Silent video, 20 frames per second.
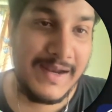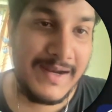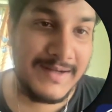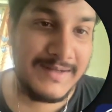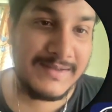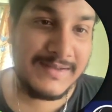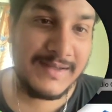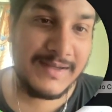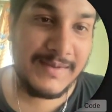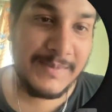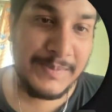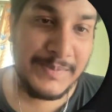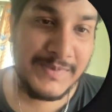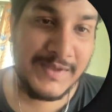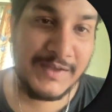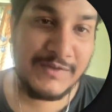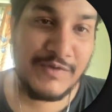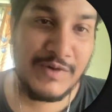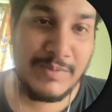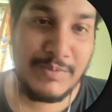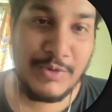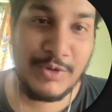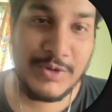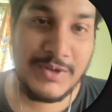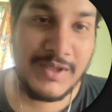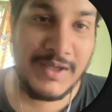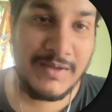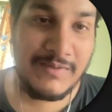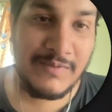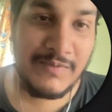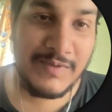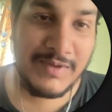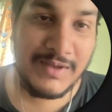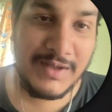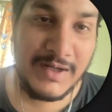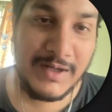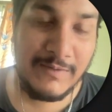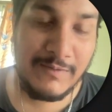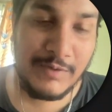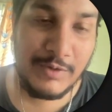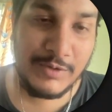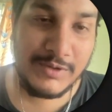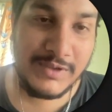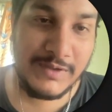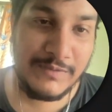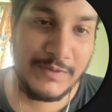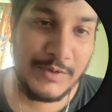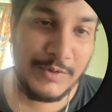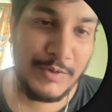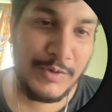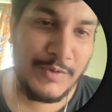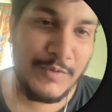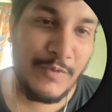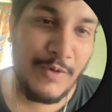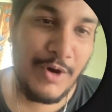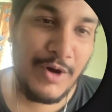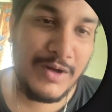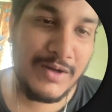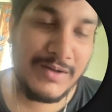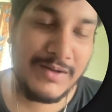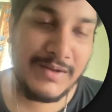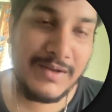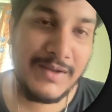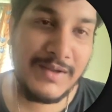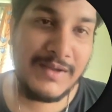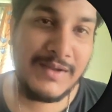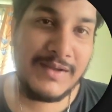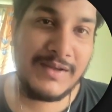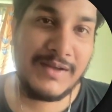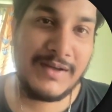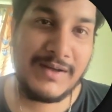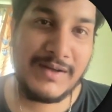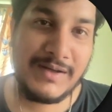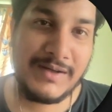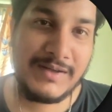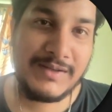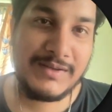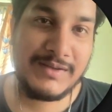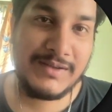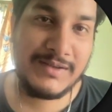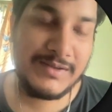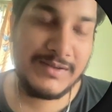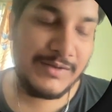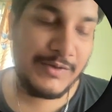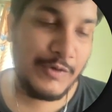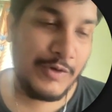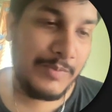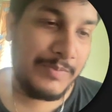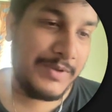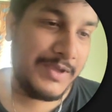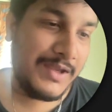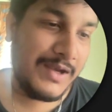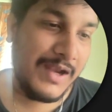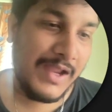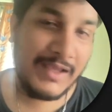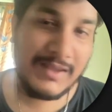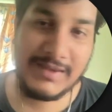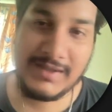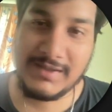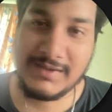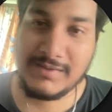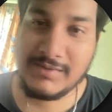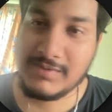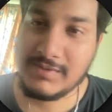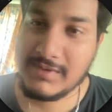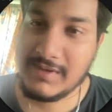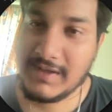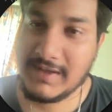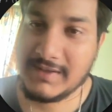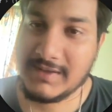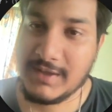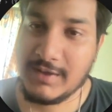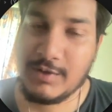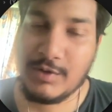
let's say there's one more thing with the DevTools. If you don't want this to appear like this, let's say